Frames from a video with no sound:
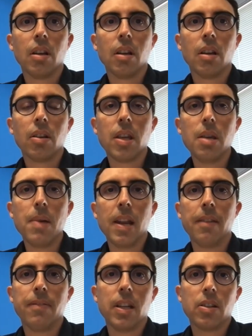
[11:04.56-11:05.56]
the key
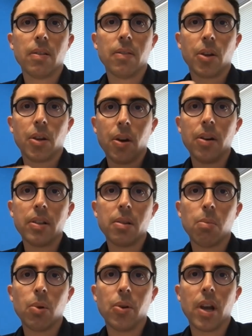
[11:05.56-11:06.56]
benefit of the current
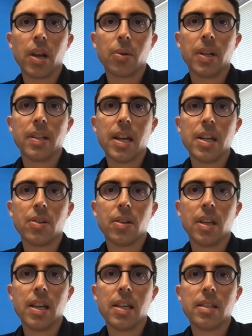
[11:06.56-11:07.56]
employer
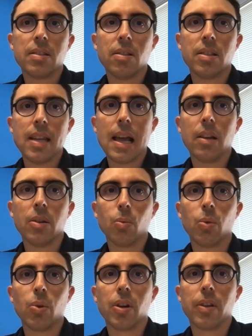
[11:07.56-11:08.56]
accreditation is the talent
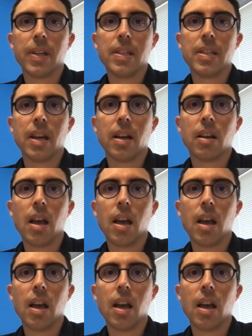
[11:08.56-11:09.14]
work visa,